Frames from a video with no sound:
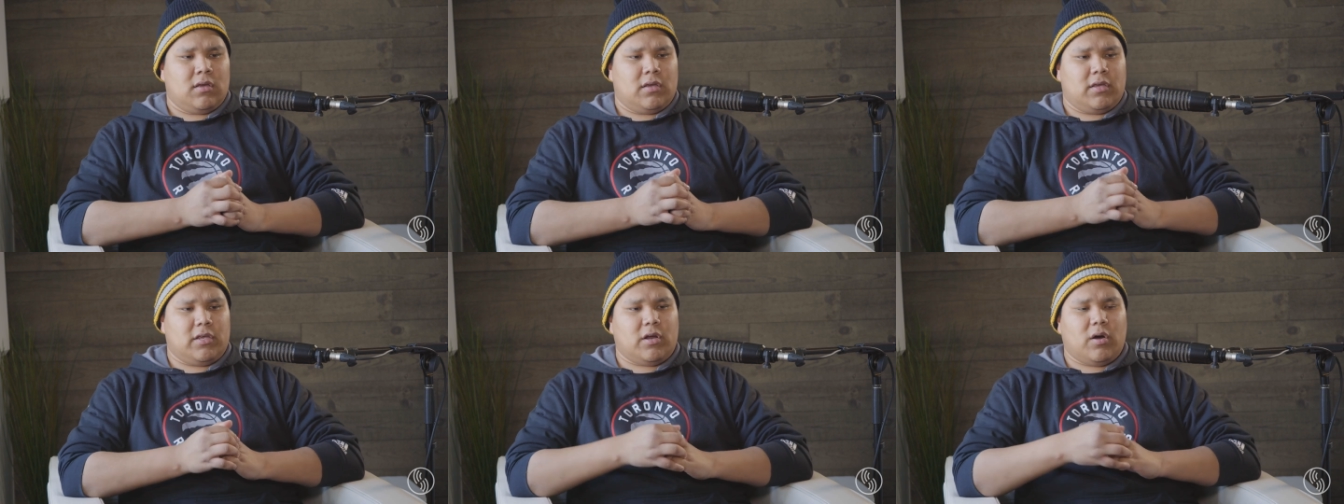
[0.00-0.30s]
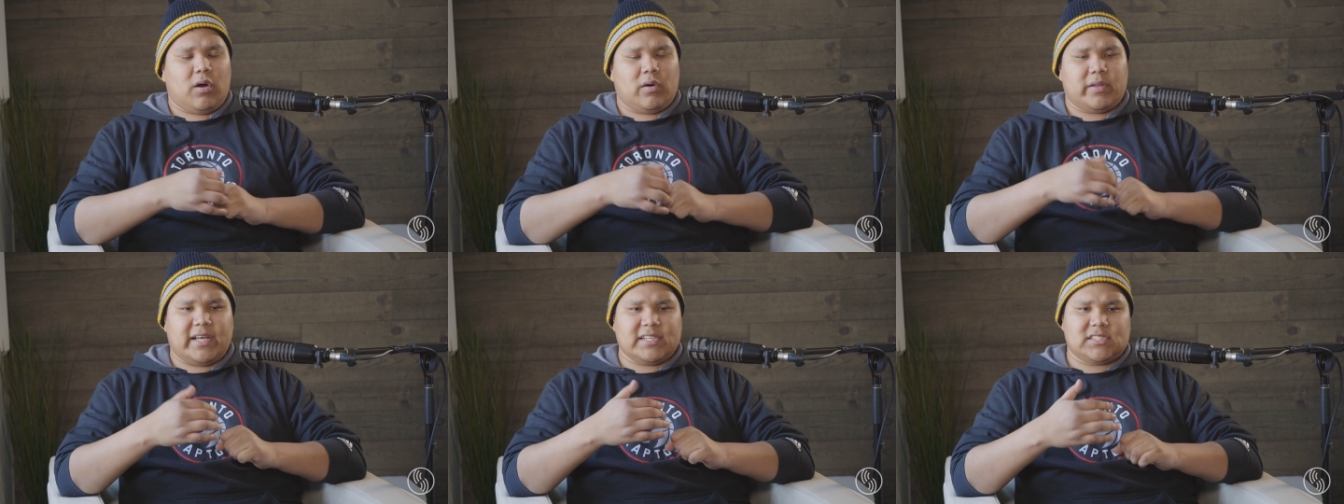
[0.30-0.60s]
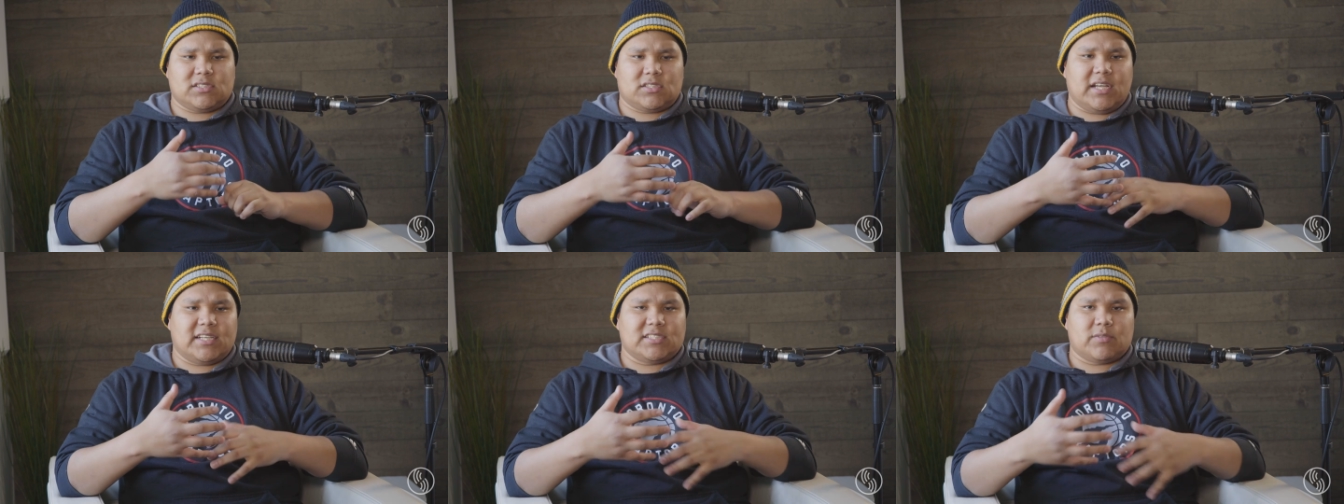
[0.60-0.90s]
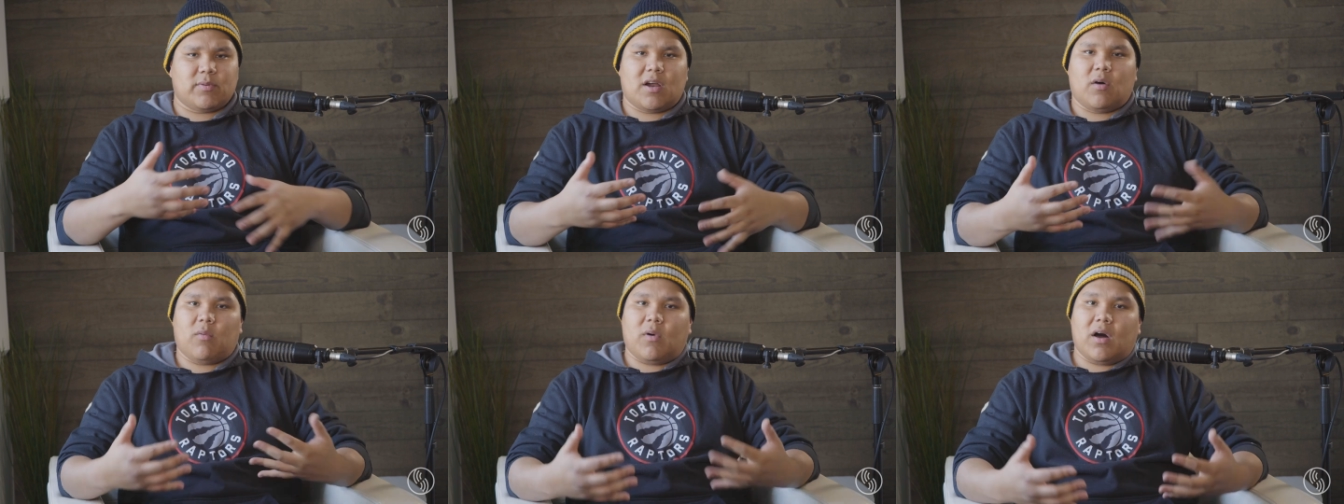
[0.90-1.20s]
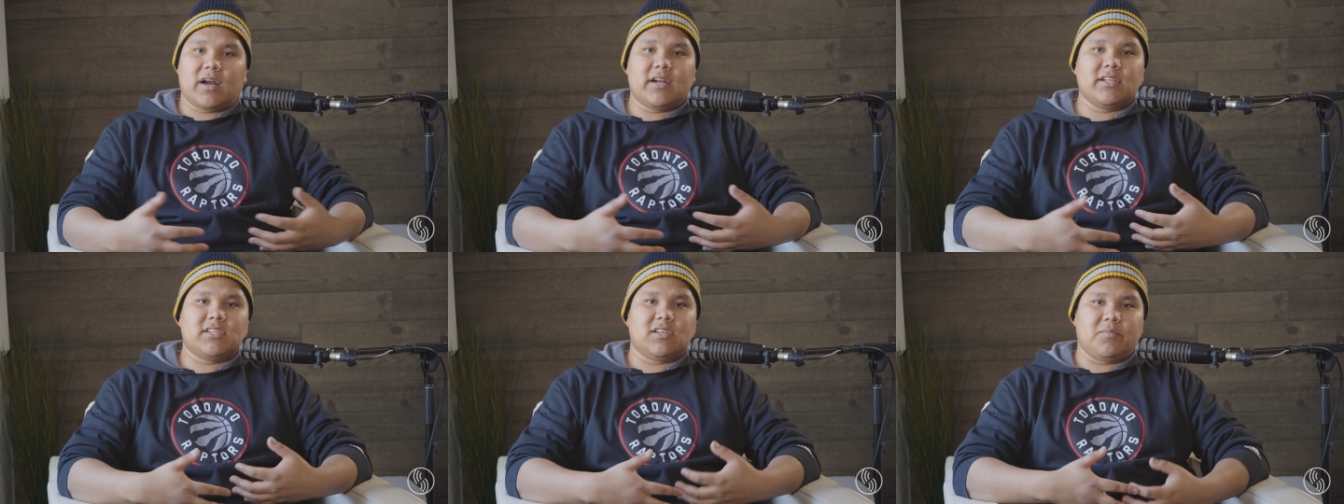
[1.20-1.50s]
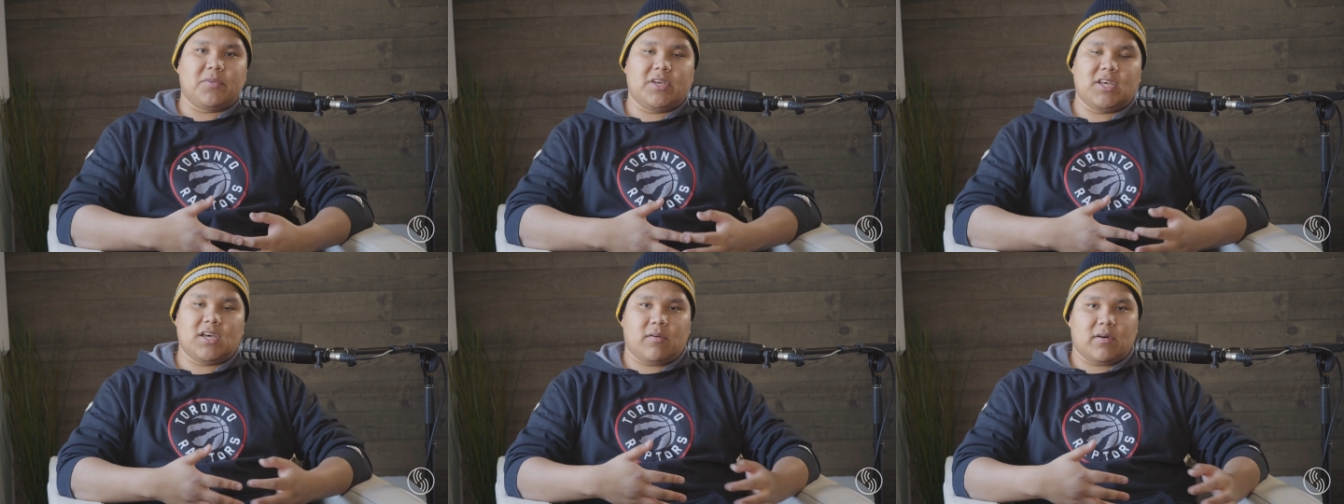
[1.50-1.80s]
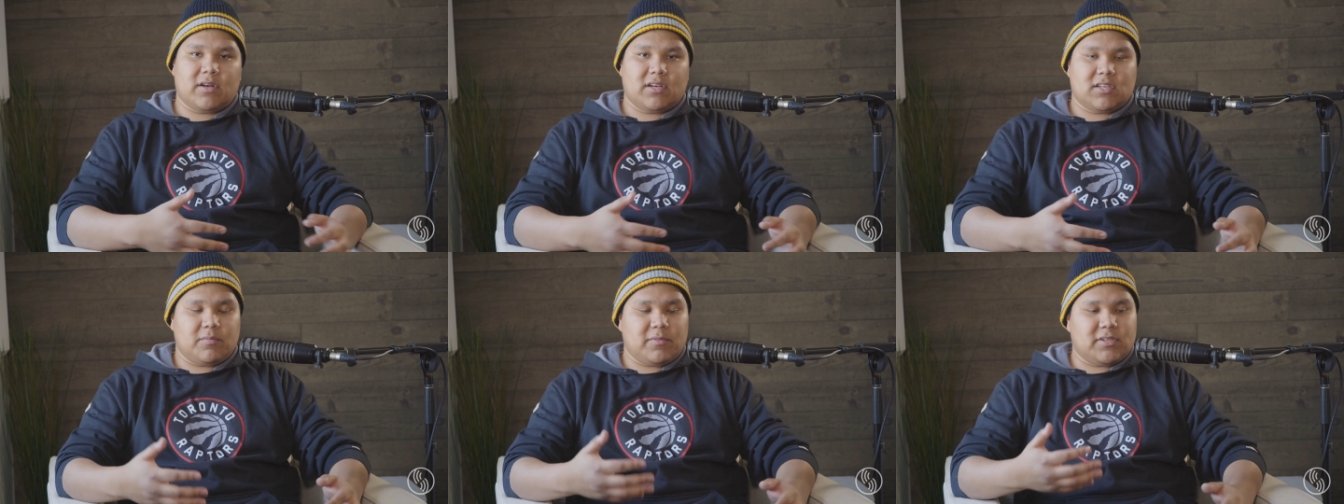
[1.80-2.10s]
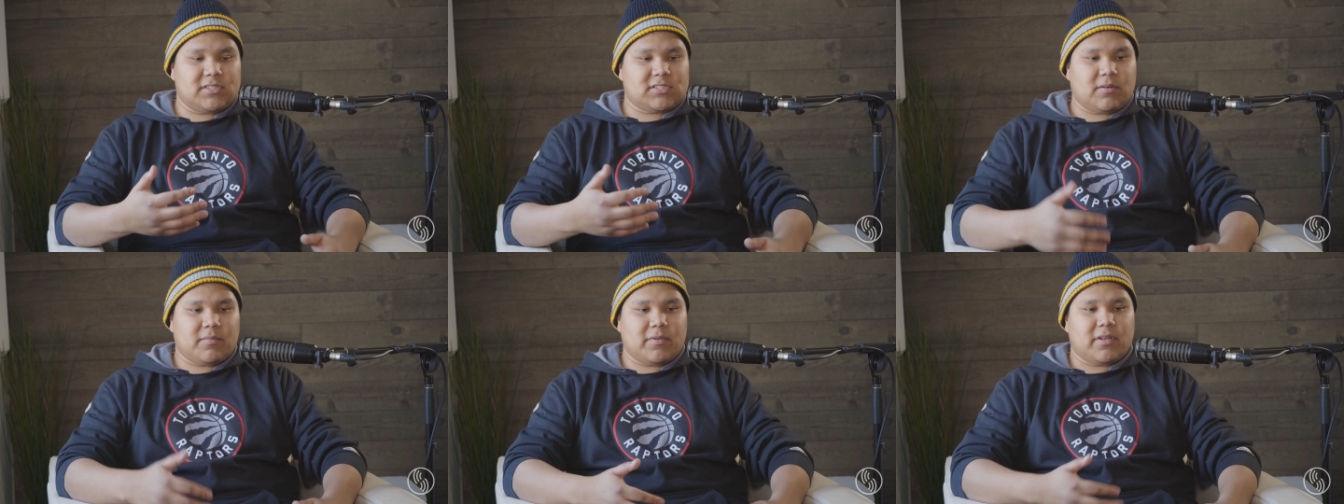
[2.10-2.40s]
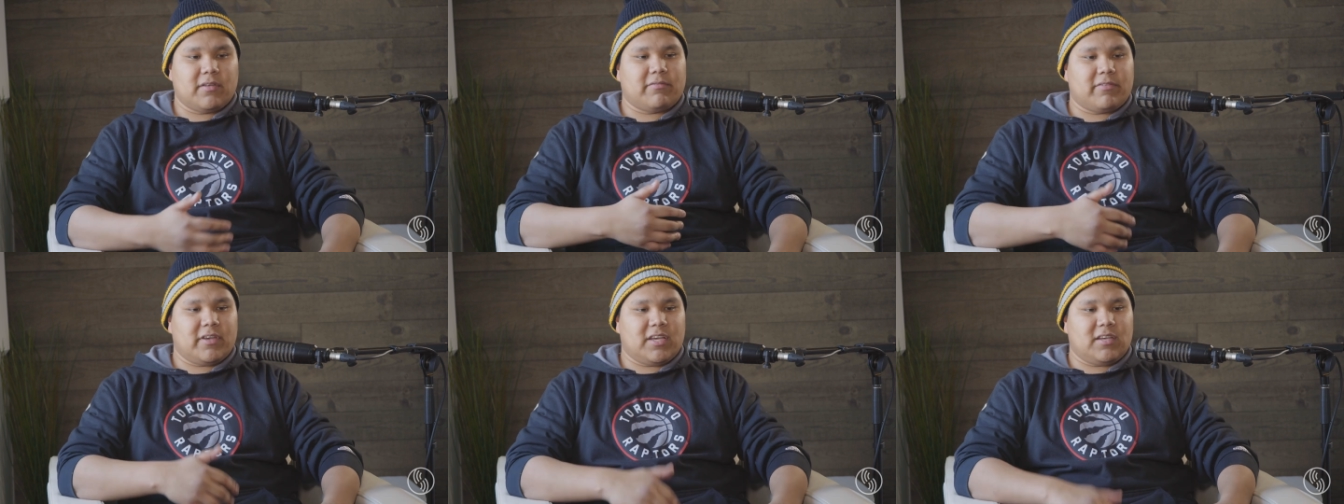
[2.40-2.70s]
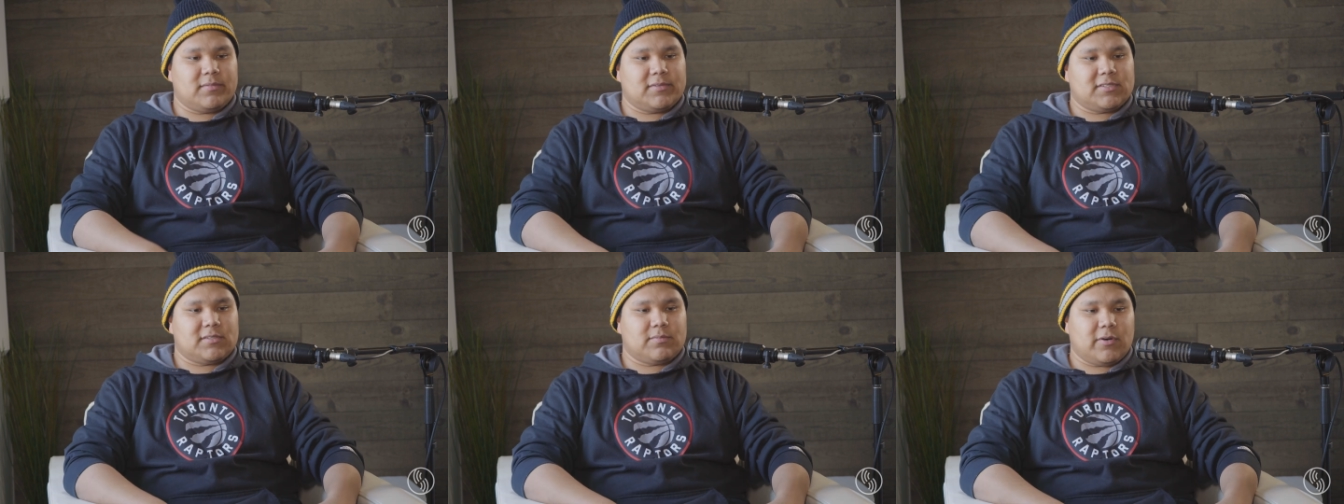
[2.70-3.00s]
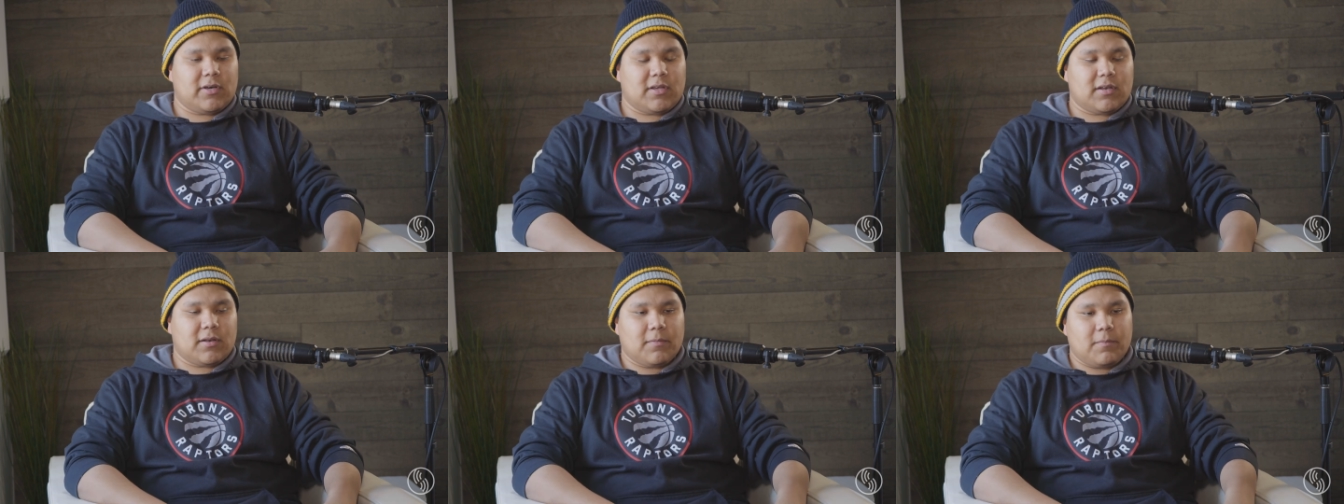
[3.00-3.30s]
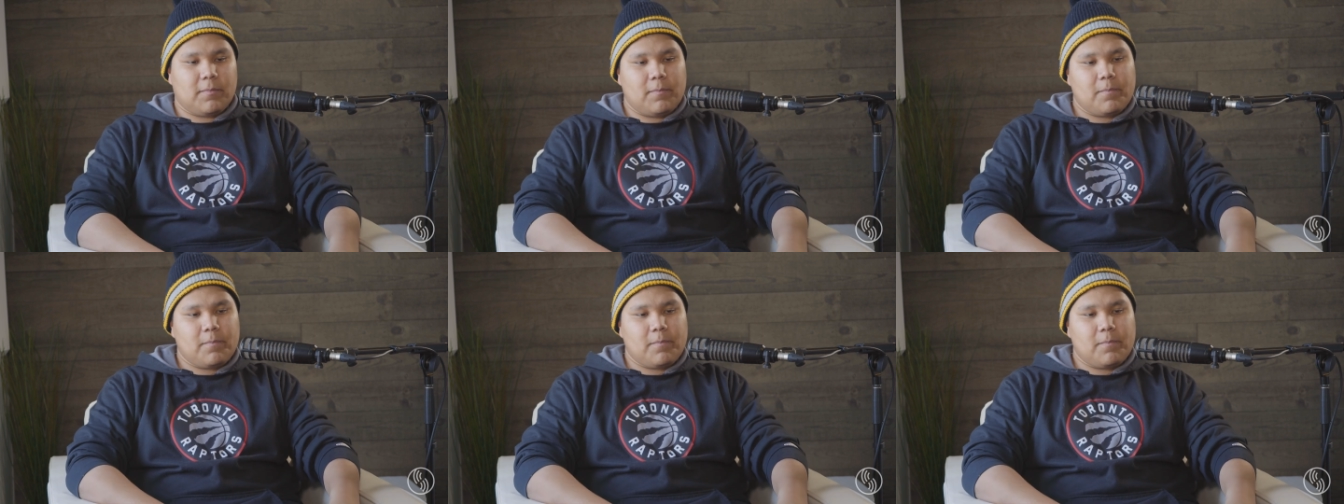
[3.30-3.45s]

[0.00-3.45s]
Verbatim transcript: that's what I wanted to be. I wanted to be somebody famous, but